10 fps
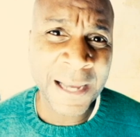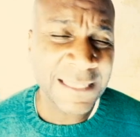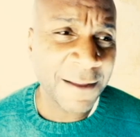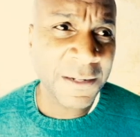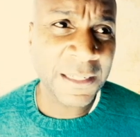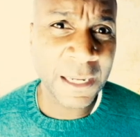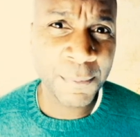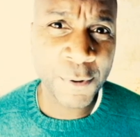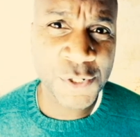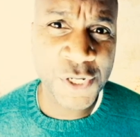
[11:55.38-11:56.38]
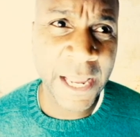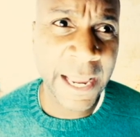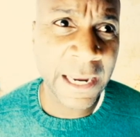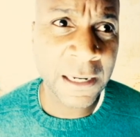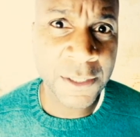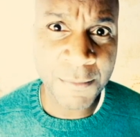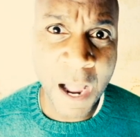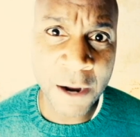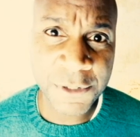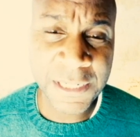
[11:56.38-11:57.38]
I definitely appreciate
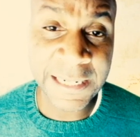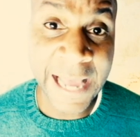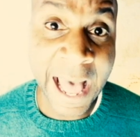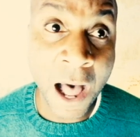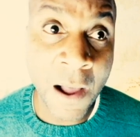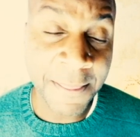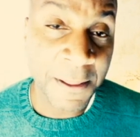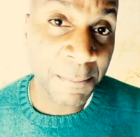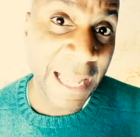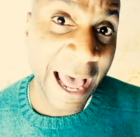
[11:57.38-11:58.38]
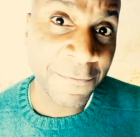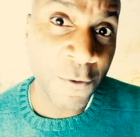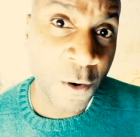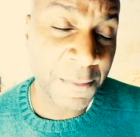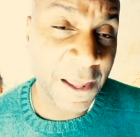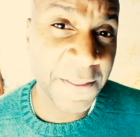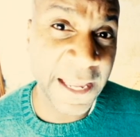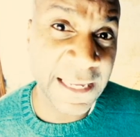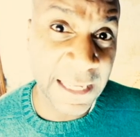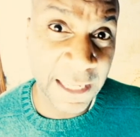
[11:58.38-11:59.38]
Democracy Now! And the platform that they
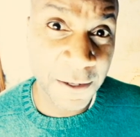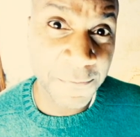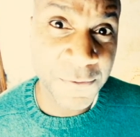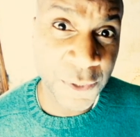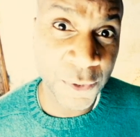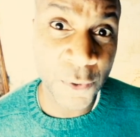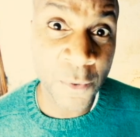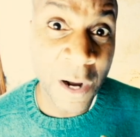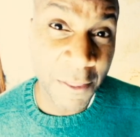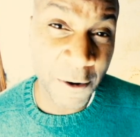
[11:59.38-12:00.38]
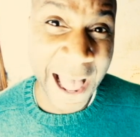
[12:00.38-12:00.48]
give to other